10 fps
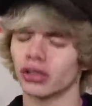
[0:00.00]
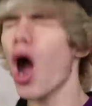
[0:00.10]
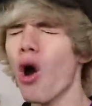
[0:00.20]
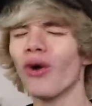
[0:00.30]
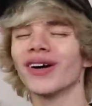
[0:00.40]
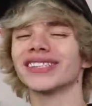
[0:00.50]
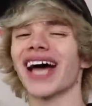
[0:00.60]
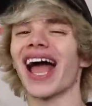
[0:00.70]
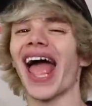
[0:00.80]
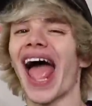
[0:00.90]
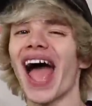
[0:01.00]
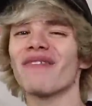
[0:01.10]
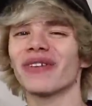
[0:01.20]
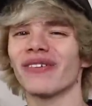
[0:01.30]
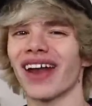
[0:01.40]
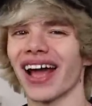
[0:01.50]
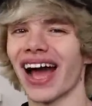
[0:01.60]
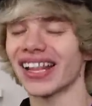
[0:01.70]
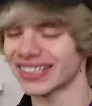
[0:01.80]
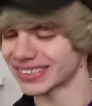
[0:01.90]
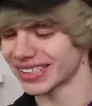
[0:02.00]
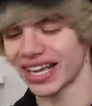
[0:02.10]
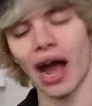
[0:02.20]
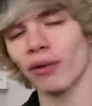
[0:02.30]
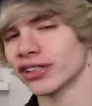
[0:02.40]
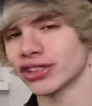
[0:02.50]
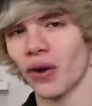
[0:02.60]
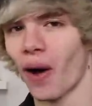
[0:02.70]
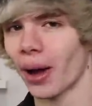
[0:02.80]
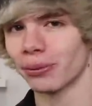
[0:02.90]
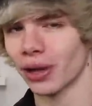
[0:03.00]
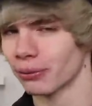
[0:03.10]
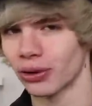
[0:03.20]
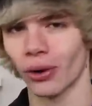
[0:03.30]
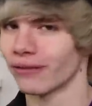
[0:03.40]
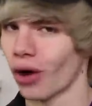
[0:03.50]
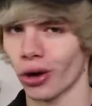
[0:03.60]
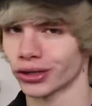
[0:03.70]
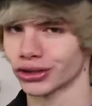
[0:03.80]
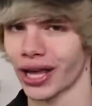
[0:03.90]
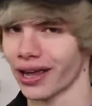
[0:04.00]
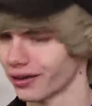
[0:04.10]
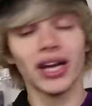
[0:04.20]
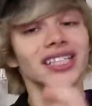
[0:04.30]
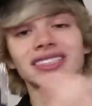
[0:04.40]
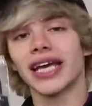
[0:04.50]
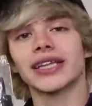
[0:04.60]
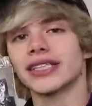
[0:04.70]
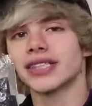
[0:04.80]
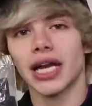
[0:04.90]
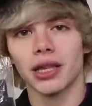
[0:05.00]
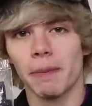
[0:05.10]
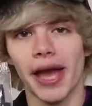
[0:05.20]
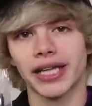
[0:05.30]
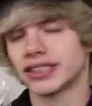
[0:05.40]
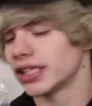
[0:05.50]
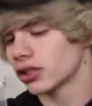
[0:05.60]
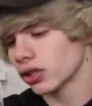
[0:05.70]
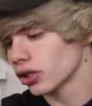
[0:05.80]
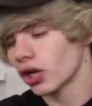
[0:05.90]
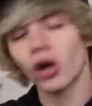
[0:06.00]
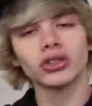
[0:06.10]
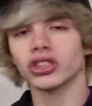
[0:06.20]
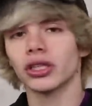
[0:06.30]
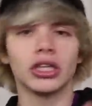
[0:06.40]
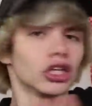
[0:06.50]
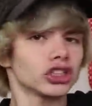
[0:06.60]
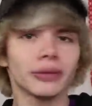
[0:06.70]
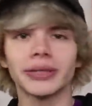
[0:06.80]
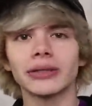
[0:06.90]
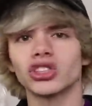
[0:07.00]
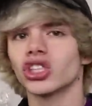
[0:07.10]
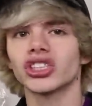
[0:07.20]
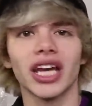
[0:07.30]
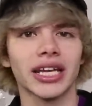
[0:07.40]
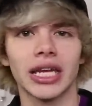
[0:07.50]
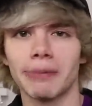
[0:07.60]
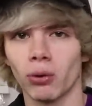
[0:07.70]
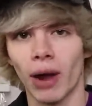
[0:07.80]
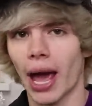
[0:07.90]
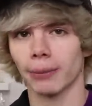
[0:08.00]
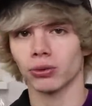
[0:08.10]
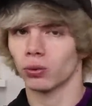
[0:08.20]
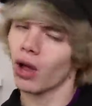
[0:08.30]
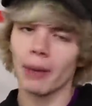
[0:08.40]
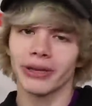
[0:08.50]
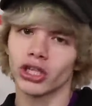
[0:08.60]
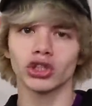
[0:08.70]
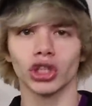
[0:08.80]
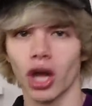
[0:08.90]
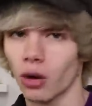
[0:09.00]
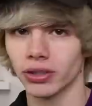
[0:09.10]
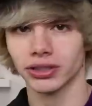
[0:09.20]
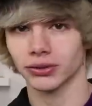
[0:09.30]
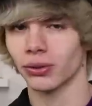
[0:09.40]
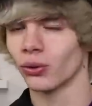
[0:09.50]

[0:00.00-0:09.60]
Ooh, was I happy when I got this thing. I was so hyped up, you don't even understand. So I didn't take this out of the package either, you know? So sometimes you just gotta keep it wrapped. Well, I mean, you should always...